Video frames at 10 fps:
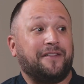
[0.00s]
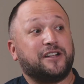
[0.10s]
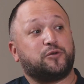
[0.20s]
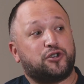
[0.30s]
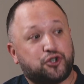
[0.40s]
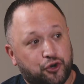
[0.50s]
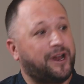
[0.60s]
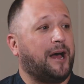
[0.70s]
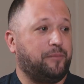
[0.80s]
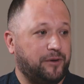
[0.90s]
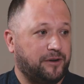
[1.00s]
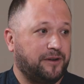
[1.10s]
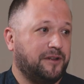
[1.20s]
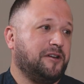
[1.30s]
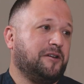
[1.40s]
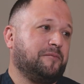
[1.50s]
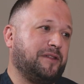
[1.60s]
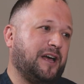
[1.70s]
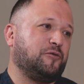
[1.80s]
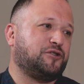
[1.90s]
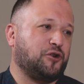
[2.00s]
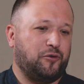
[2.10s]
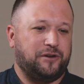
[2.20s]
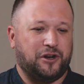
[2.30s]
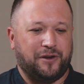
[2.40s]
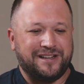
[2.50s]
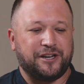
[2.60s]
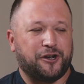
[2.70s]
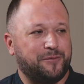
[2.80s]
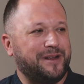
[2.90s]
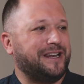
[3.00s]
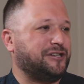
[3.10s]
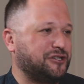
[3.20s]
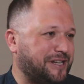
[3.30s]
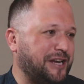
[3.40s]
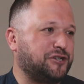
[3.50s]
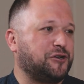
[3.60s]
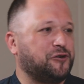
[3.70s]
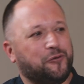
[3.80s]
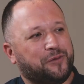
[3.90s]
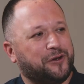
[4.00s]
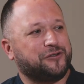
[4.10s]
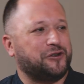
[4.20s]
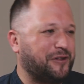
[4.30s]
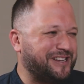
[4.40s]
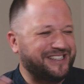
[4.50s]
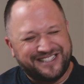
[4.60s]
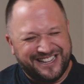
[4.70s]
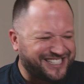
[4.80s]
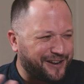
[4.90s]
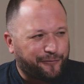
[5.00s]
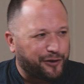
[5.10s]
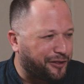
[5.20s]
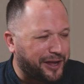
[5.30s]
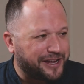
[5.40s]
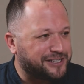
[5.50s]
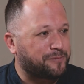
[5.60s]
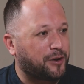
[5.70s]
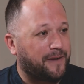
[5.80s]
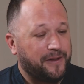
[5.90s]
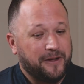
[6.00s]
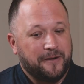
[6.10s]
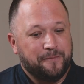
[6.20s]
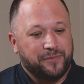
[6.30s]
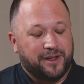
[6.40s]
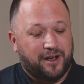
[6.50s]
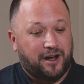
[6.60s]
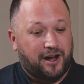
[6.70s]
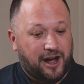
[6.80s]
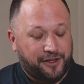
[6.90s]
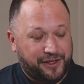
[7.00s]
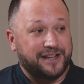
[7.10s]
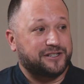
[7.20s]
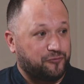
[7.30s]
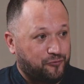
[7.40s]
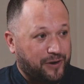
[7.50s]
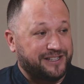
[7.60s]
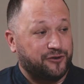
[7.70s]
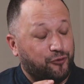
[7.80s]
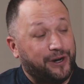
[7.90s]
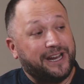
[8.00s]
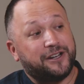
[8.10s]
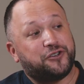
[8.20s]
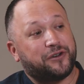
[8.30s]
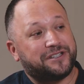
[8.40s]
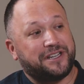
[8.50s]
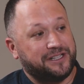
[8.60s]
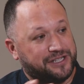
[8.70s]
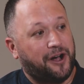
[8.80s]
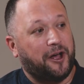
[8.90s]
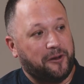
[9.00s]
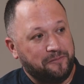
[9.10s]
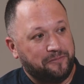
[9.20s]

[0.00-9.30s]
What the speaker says: And that's what should happen. But that should only, you know, is it going to be legislation? Not, because, you know, there's different things, but I think it's a really interesting time.